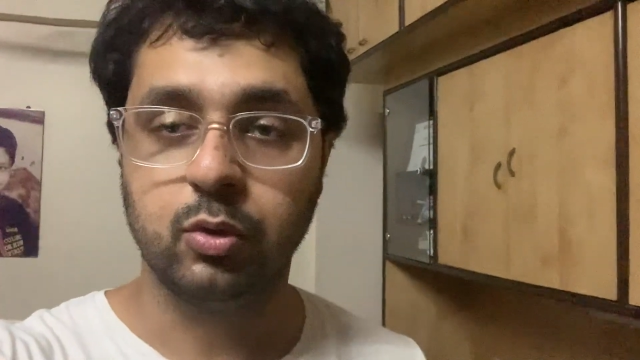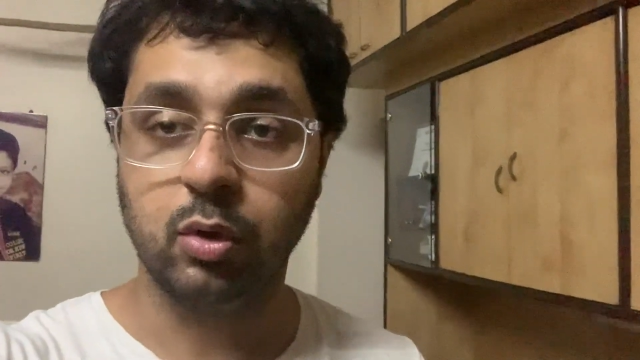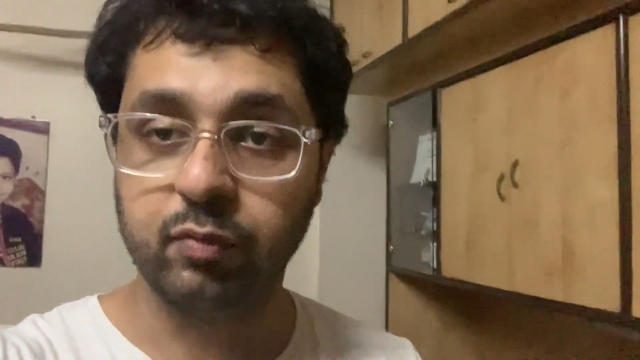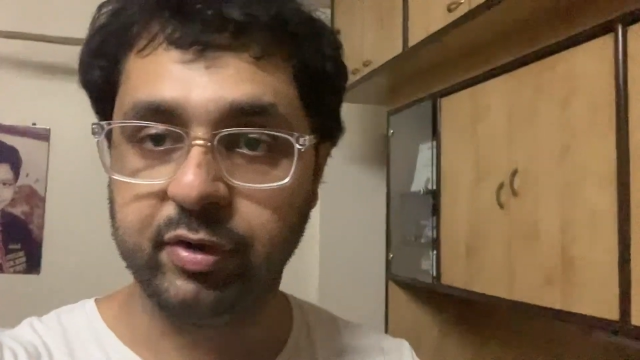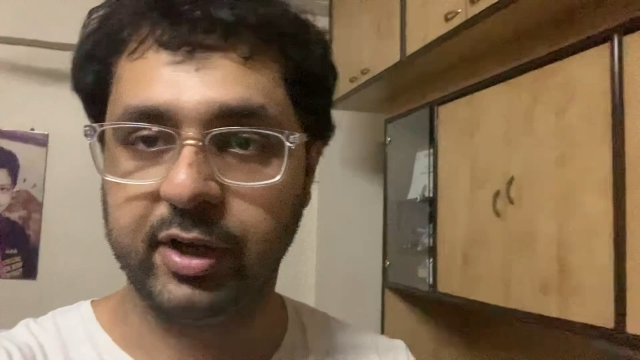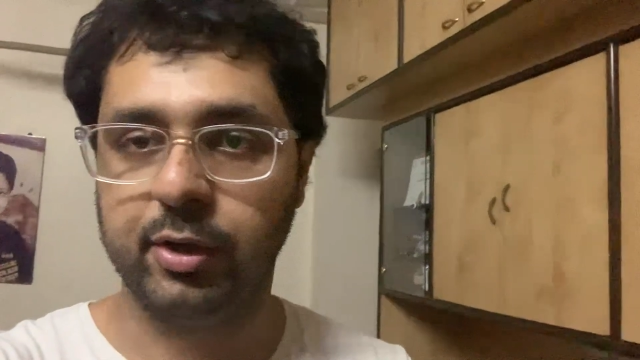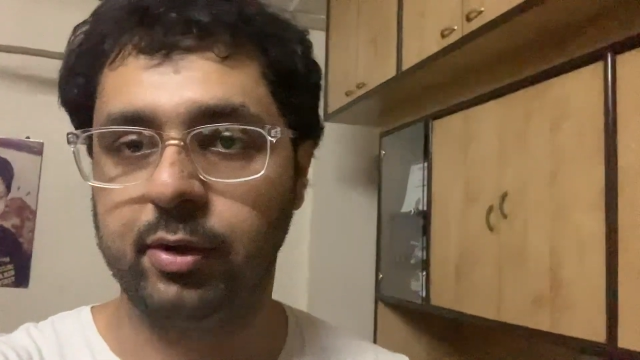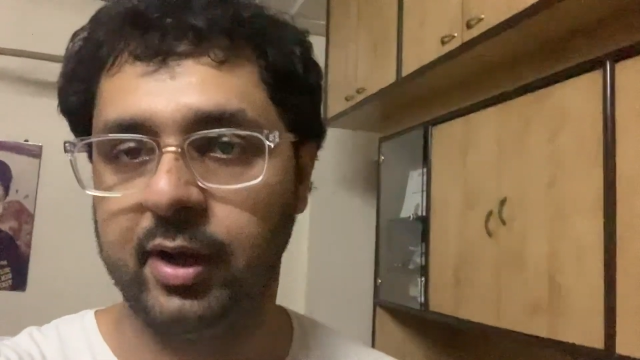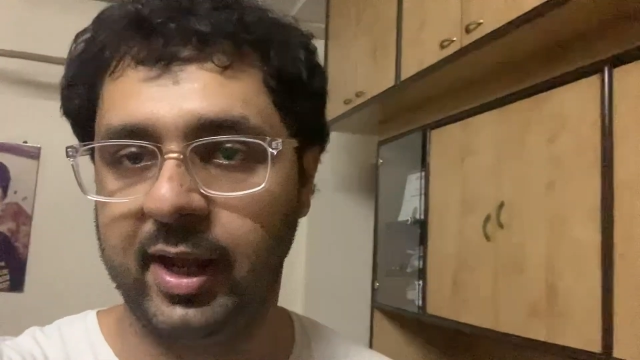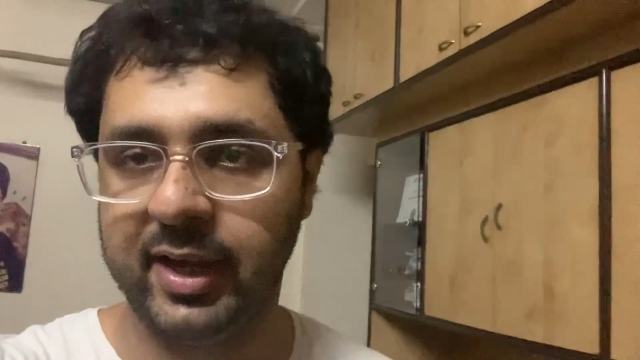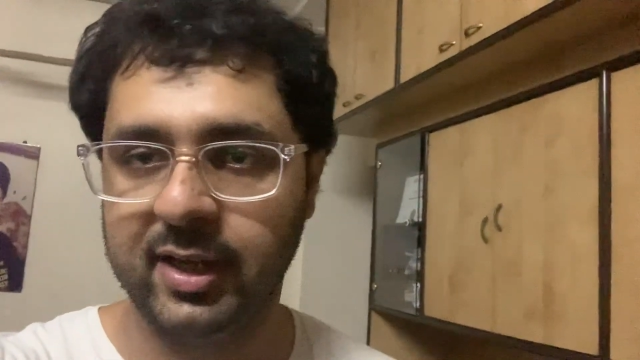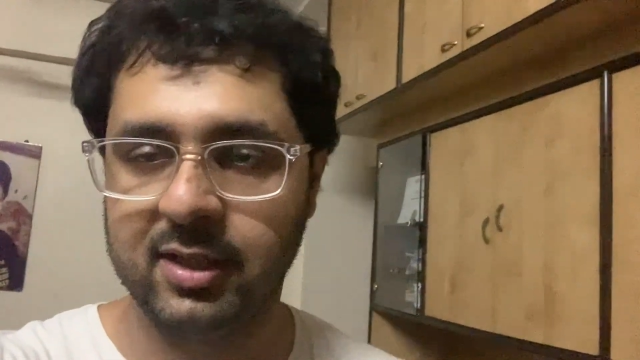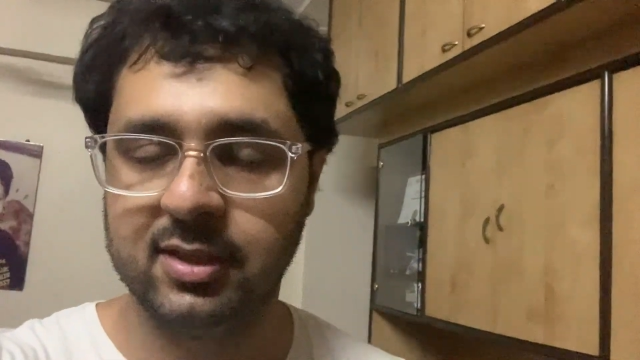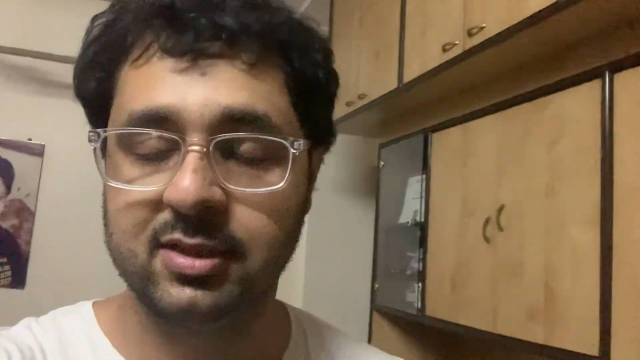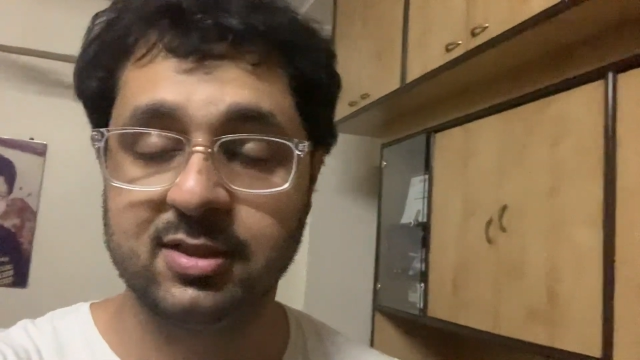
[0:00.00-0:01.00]
Don't forget to
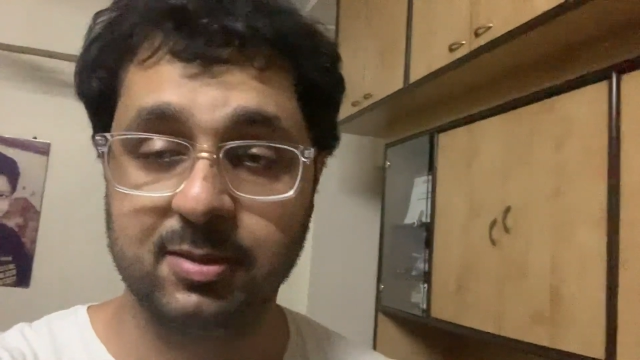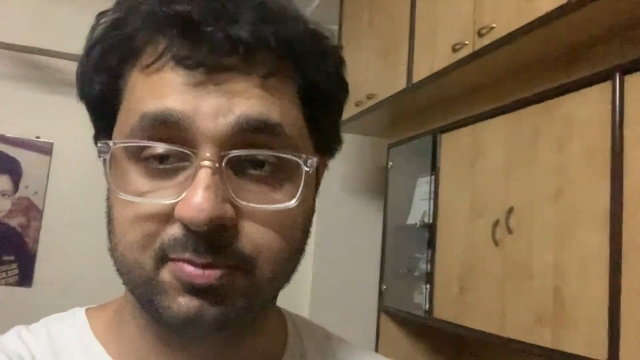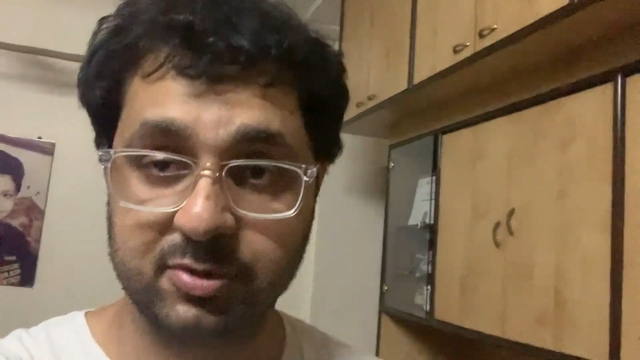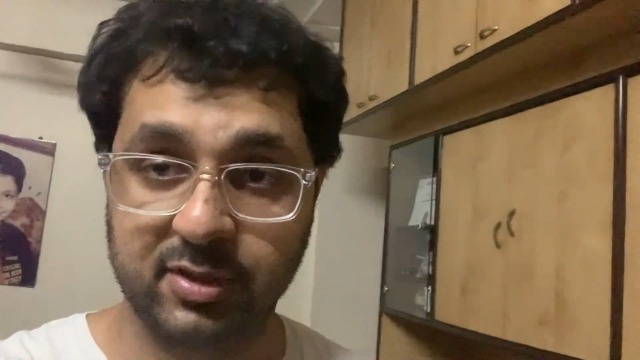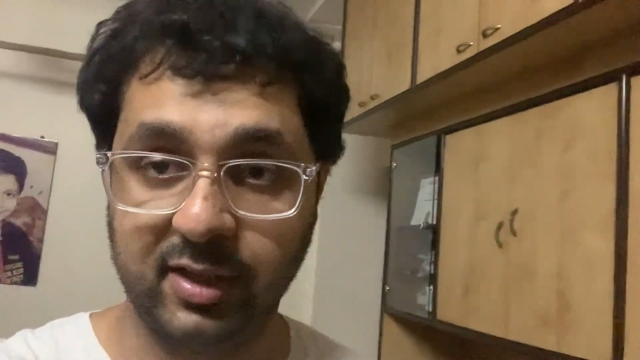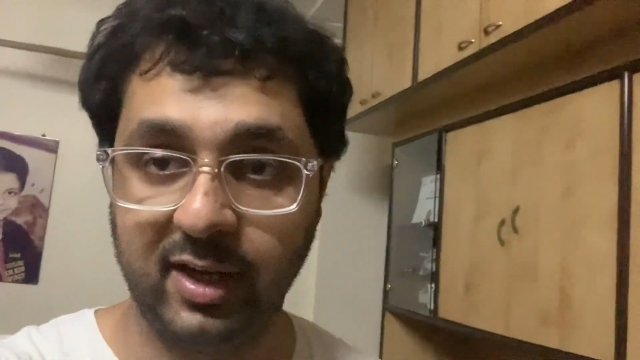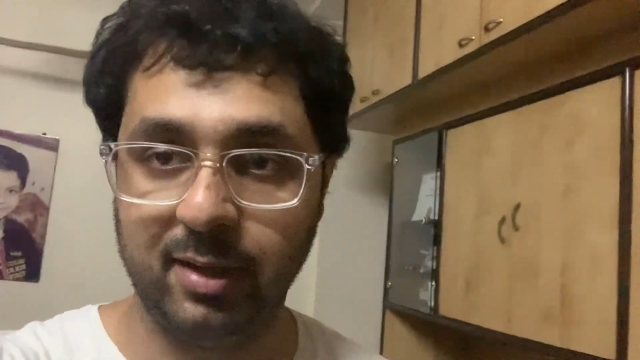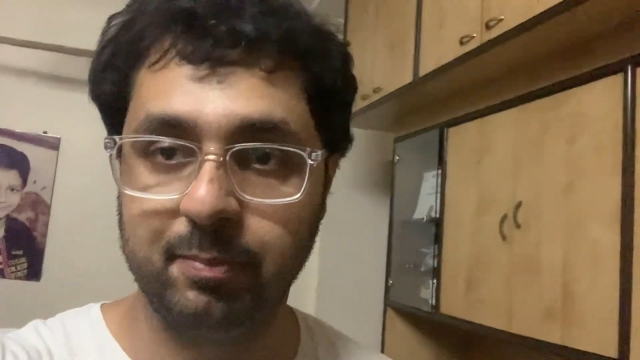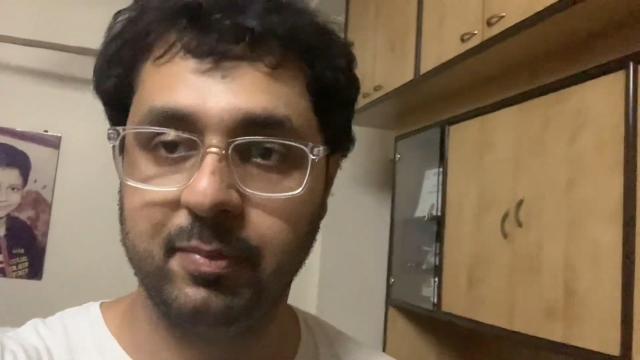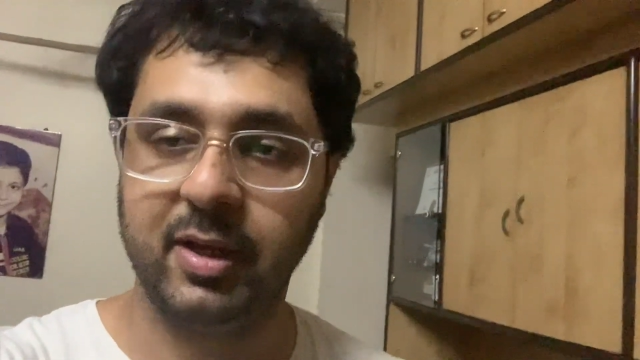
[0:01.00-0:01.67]
like, subscribe,